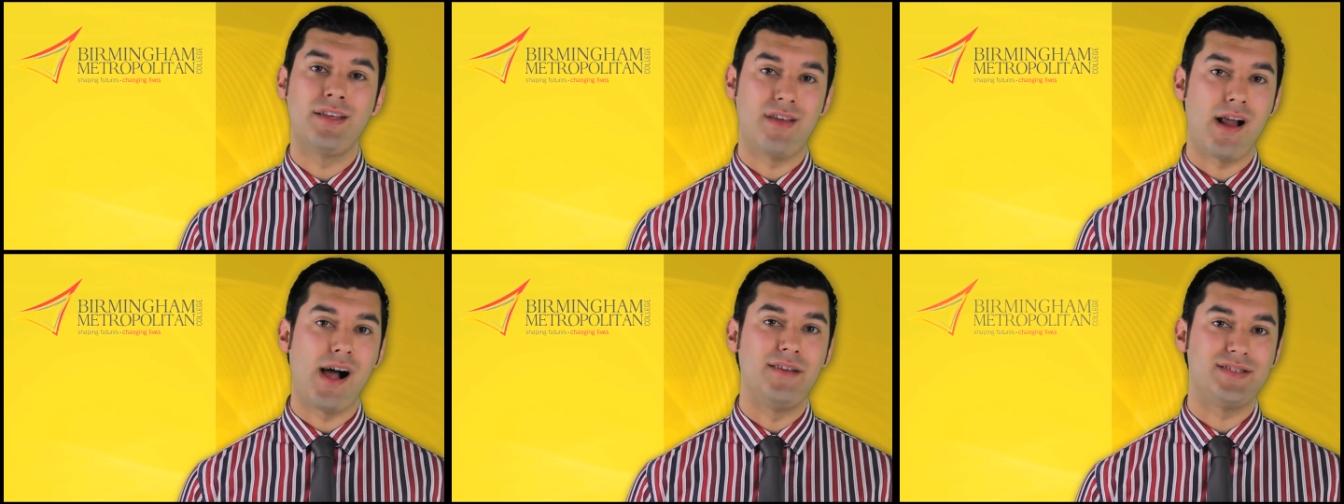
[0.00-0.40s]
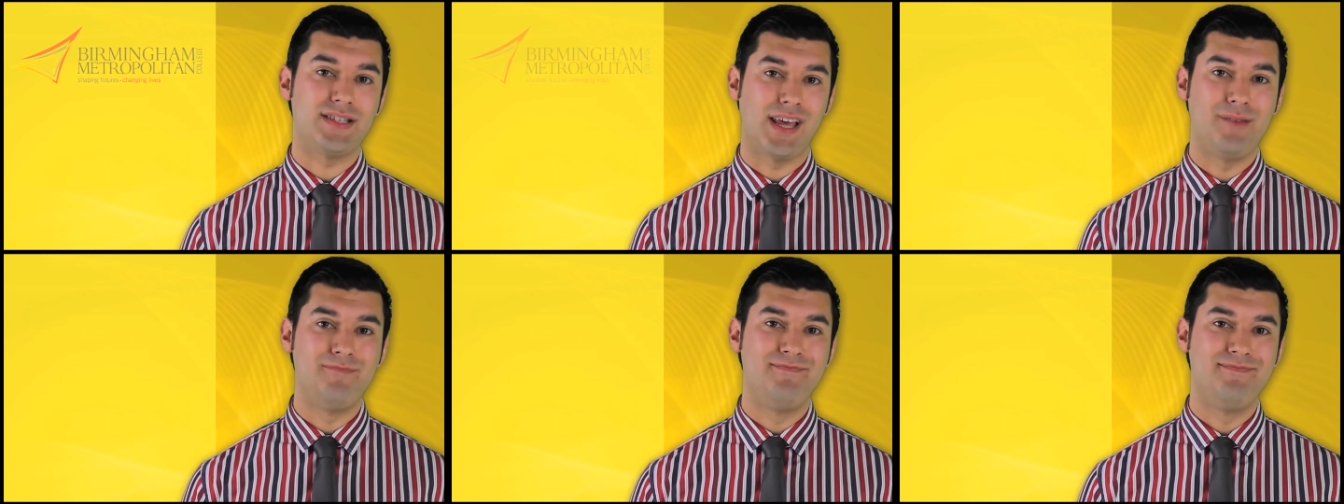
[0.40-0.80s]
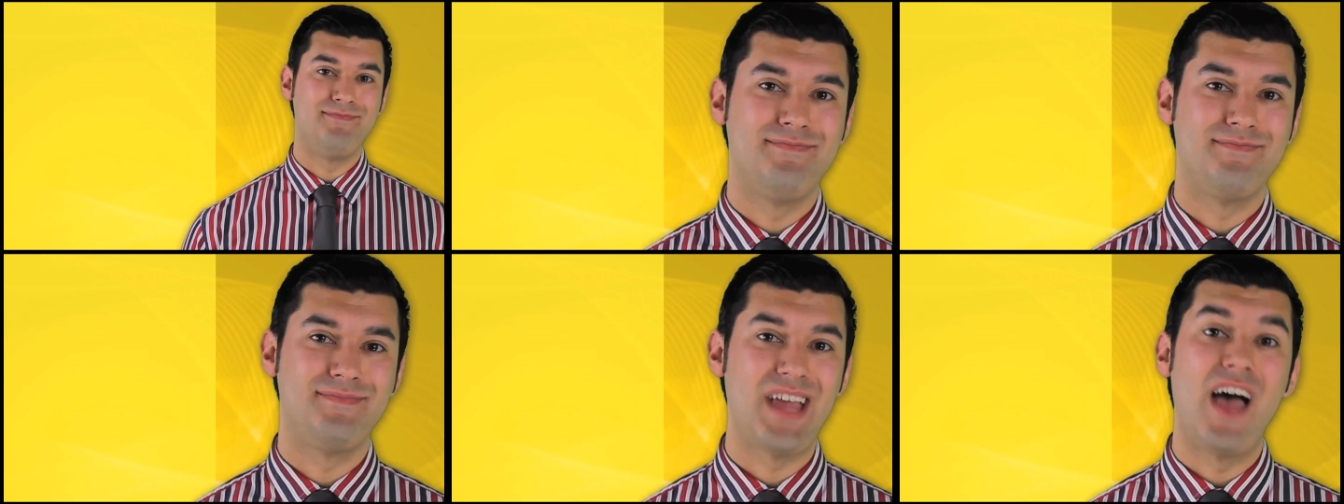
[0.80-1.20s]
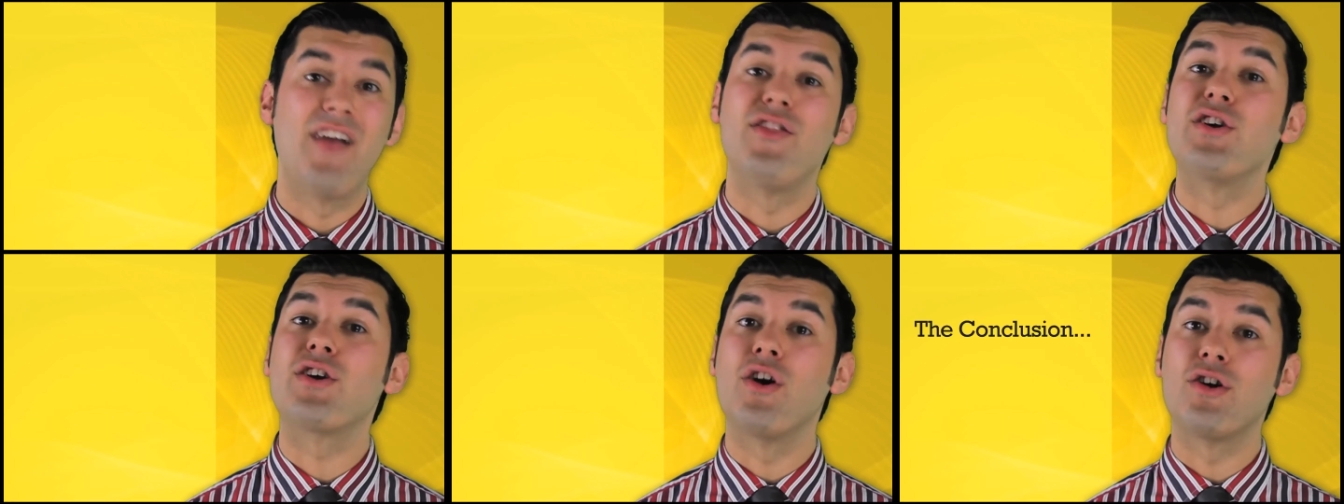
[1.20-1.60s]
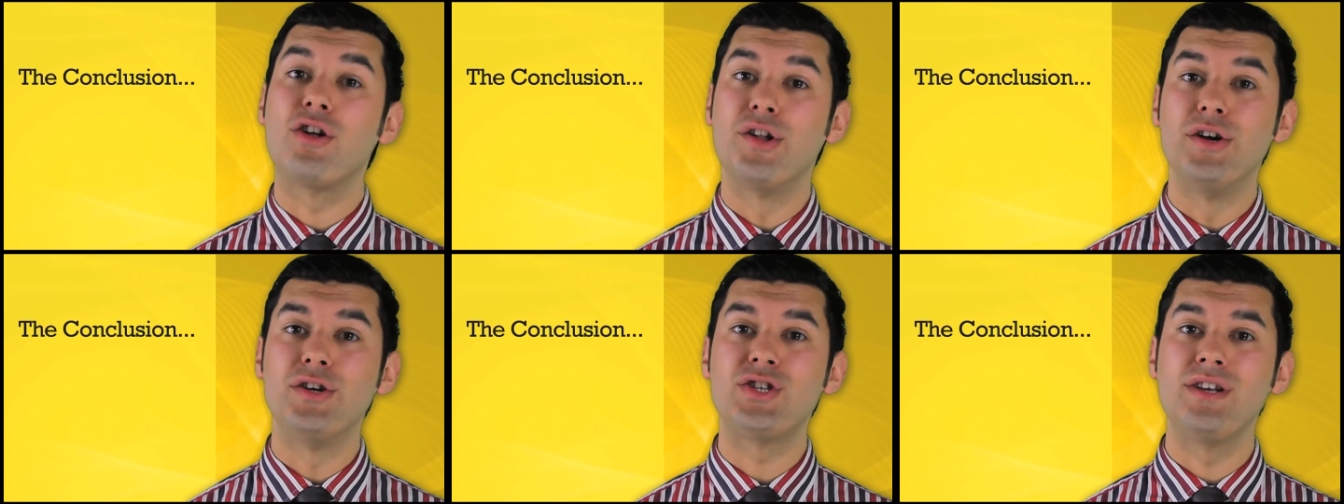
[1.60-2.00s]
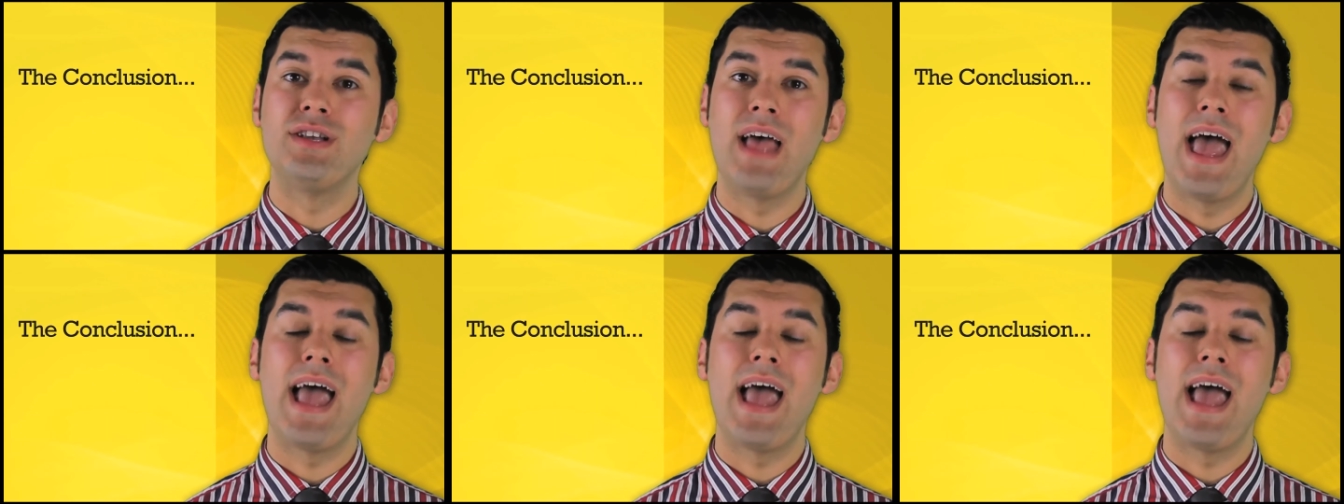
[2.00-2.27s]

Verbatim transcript: that I've seen. The conclusion